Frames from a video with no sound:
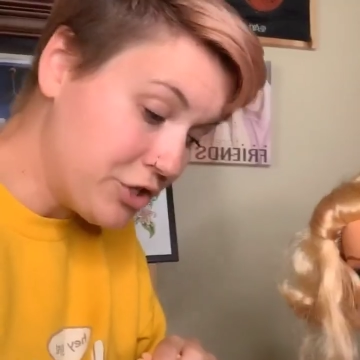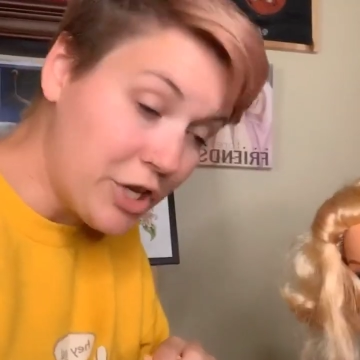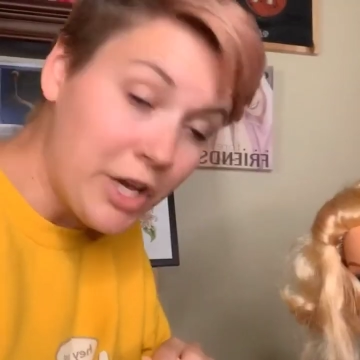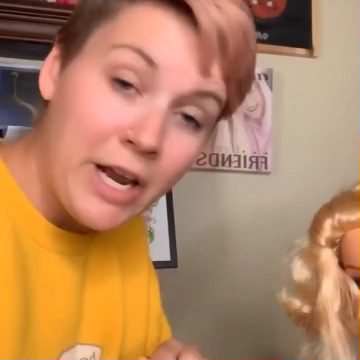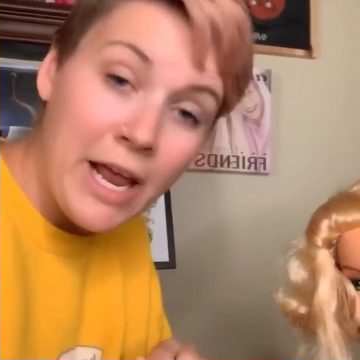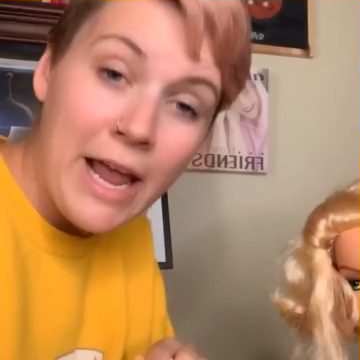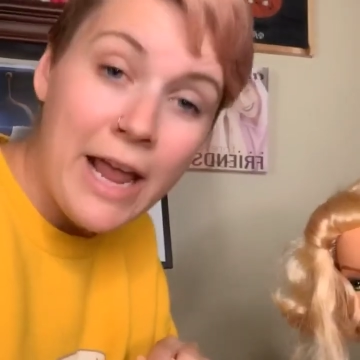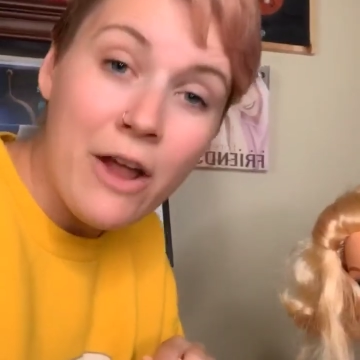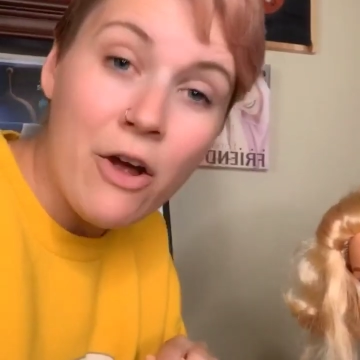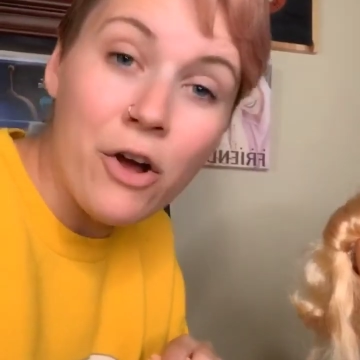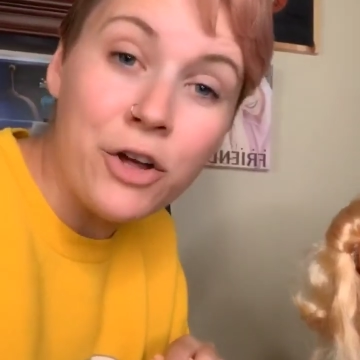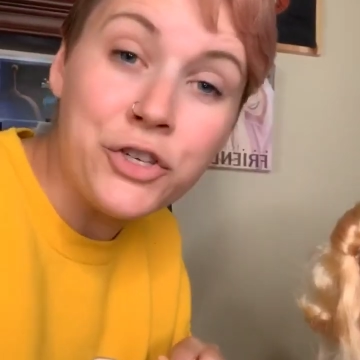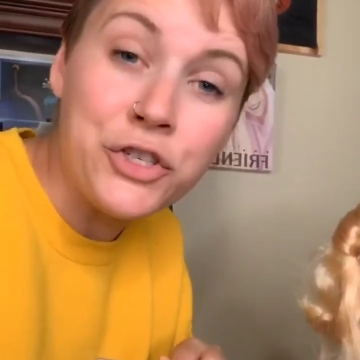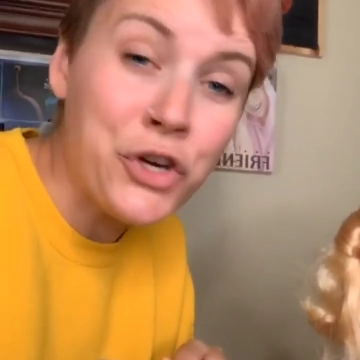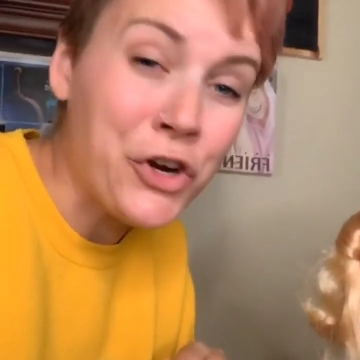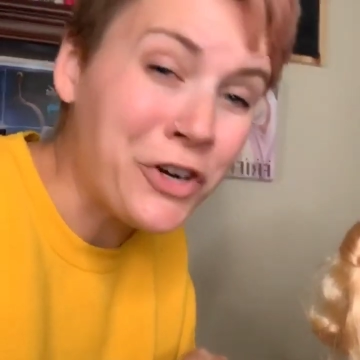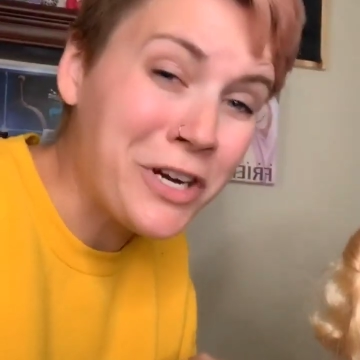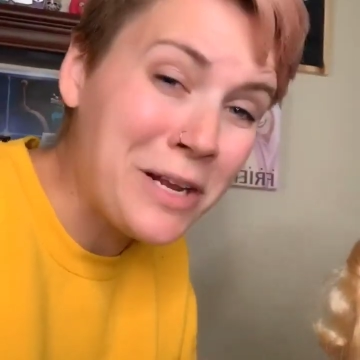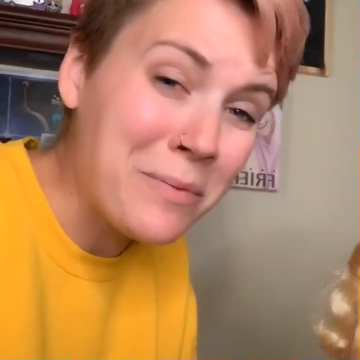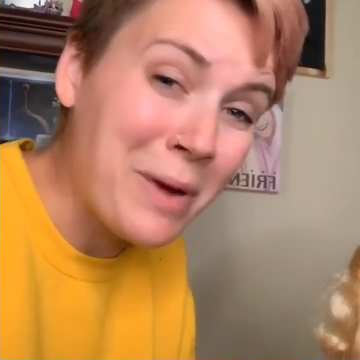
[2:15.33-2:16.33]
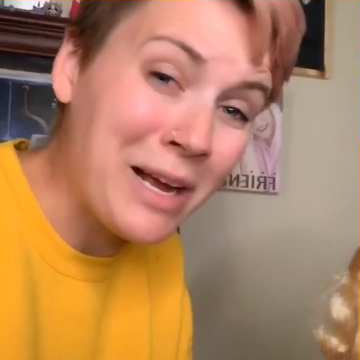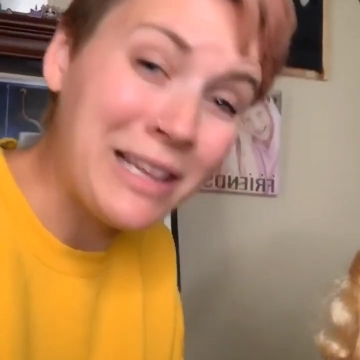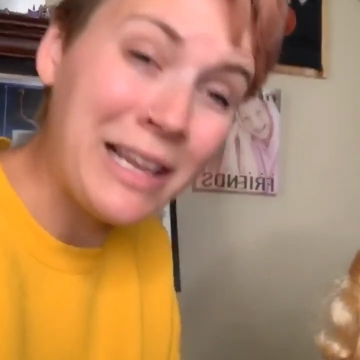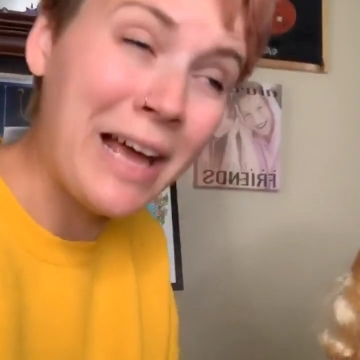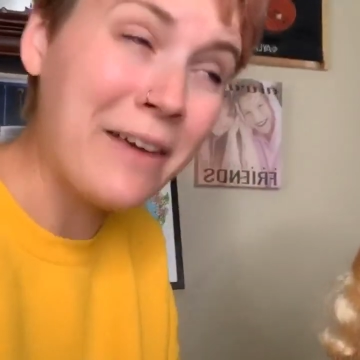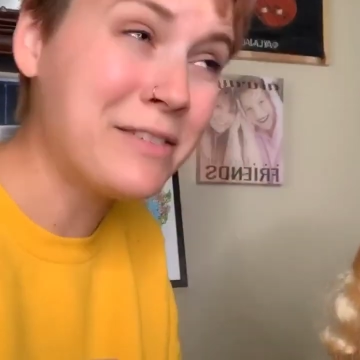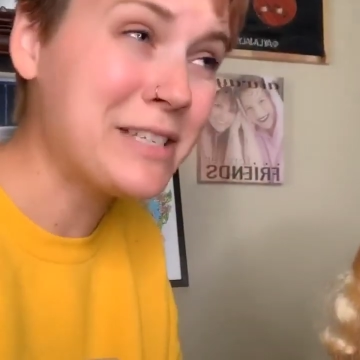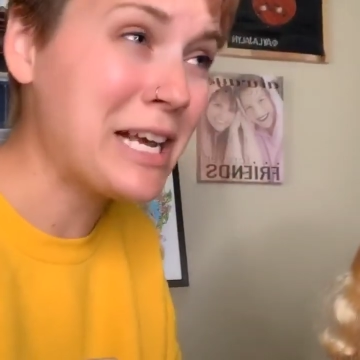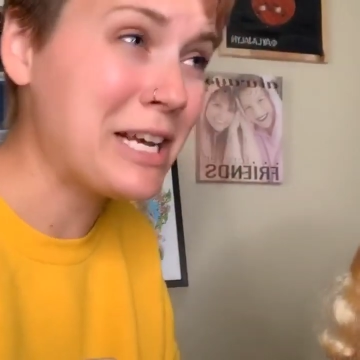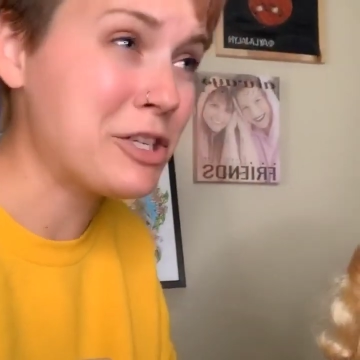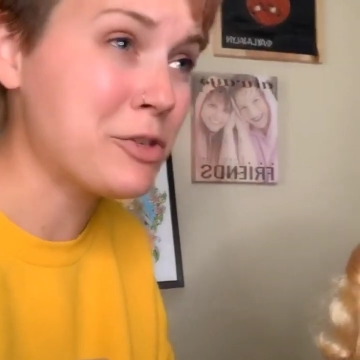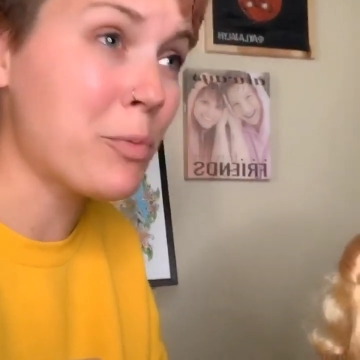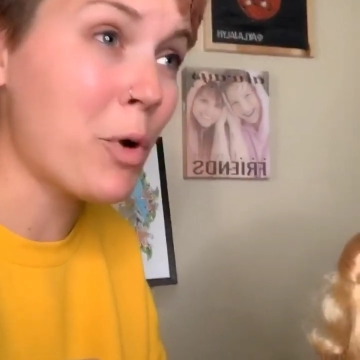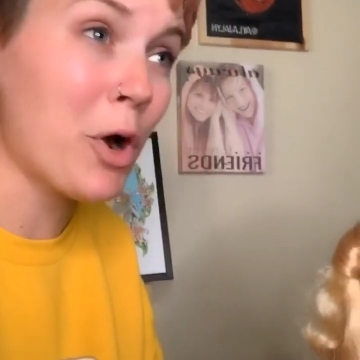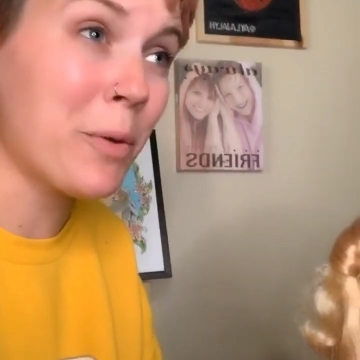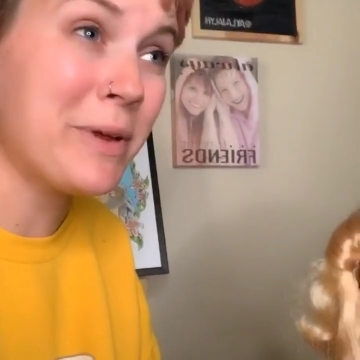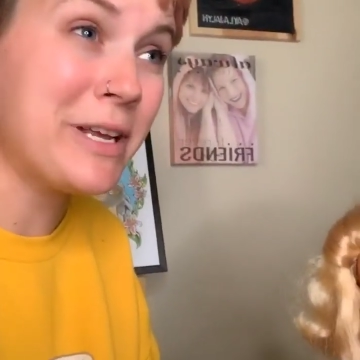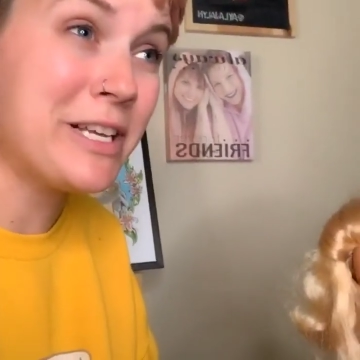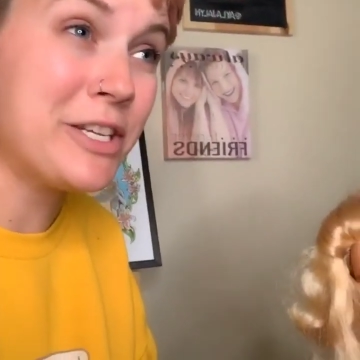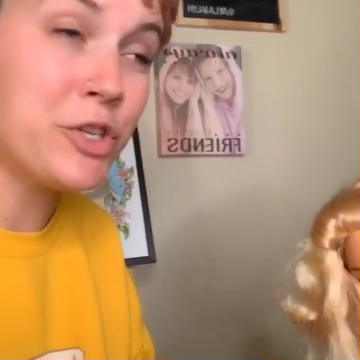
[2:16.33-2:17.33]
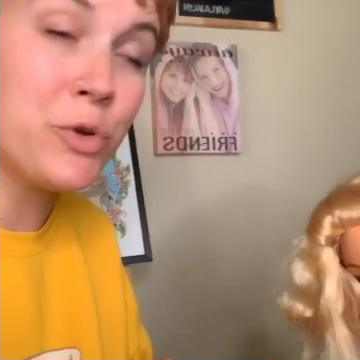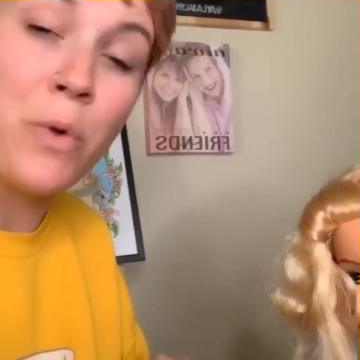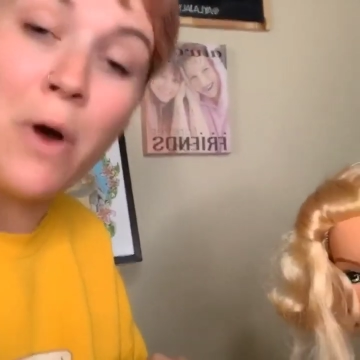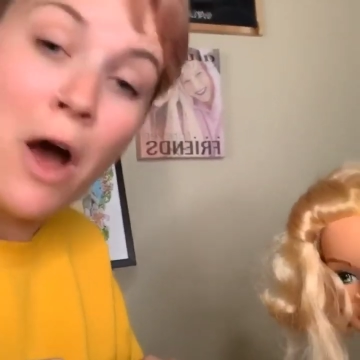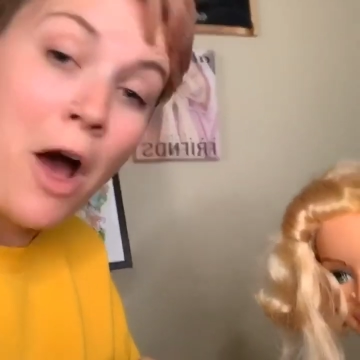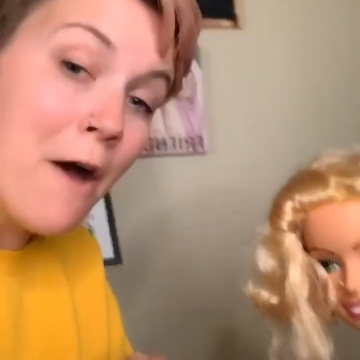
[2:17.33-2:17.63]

Today on Turning My Life Size Barbie into